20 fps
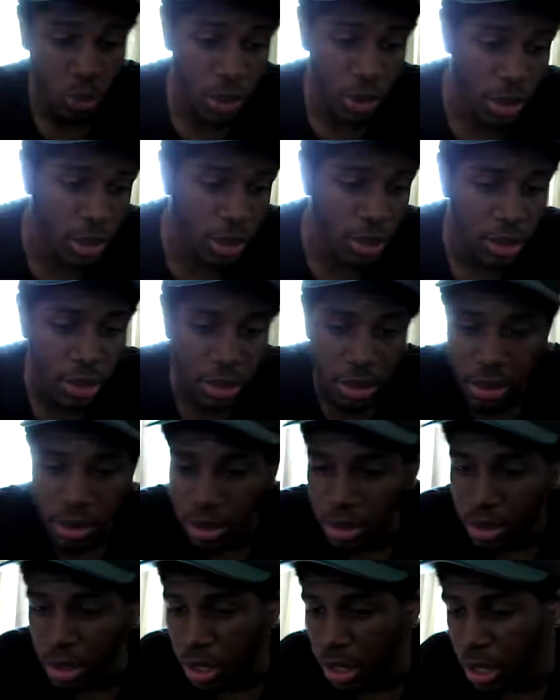week.
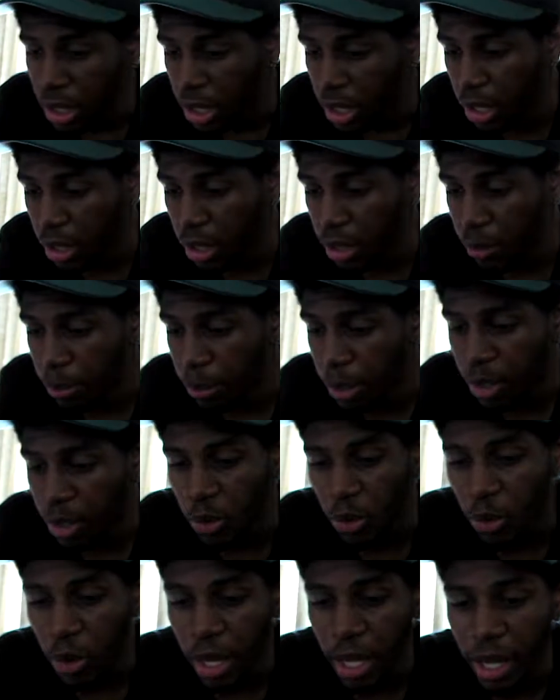I
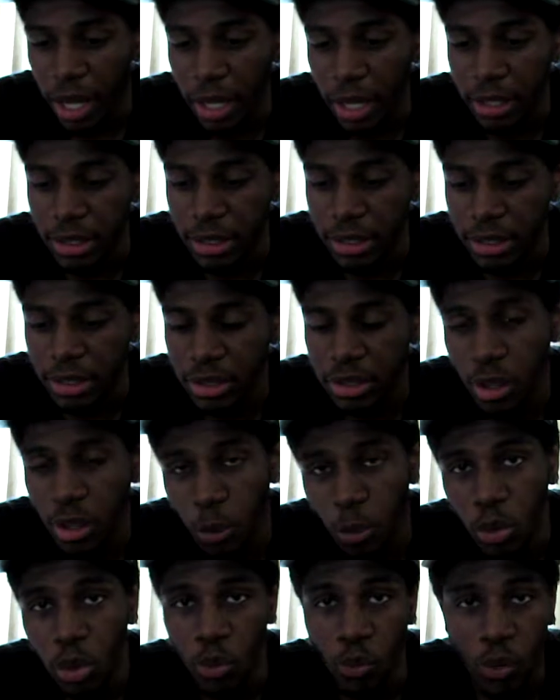know I kind of
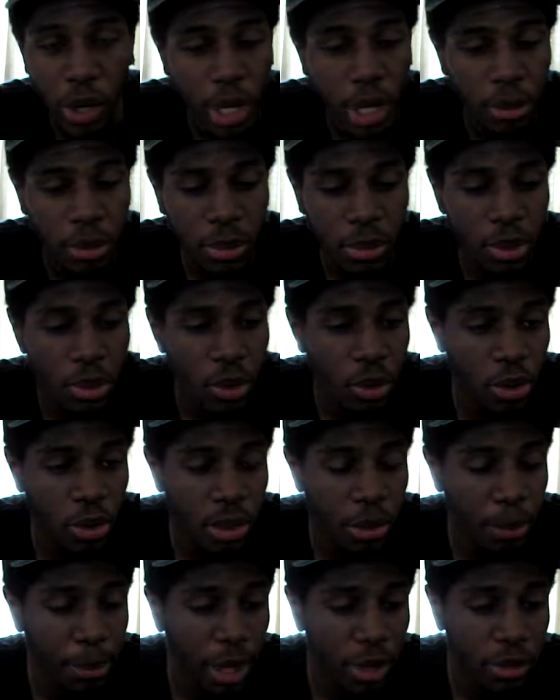somewhat rambled
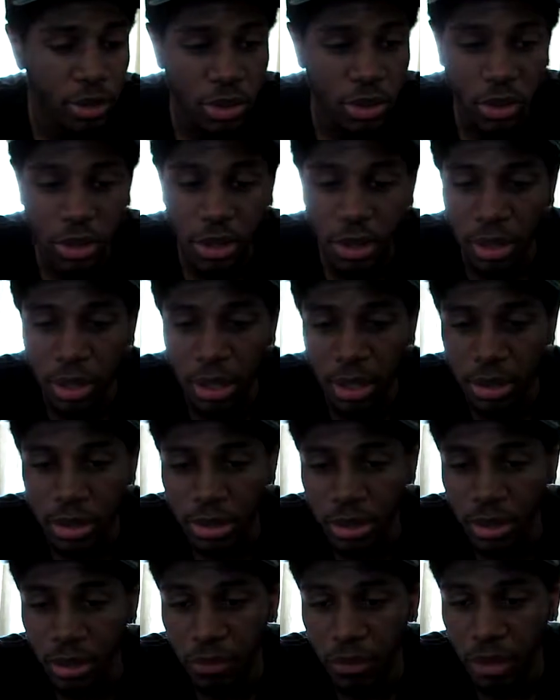on about certain
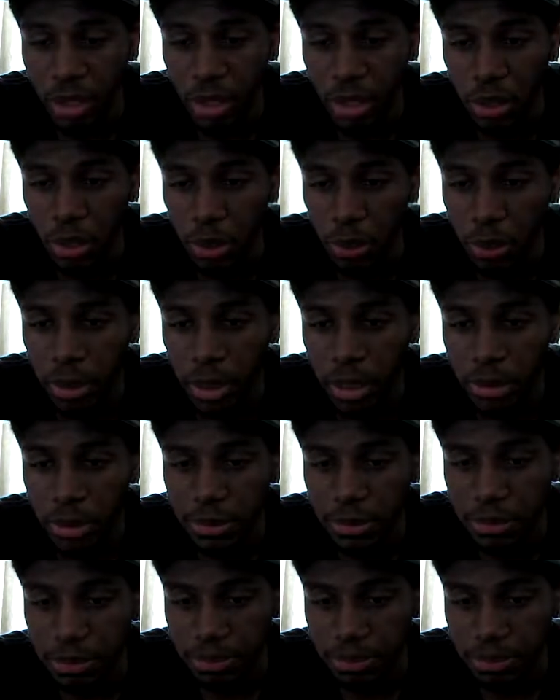things in the video, but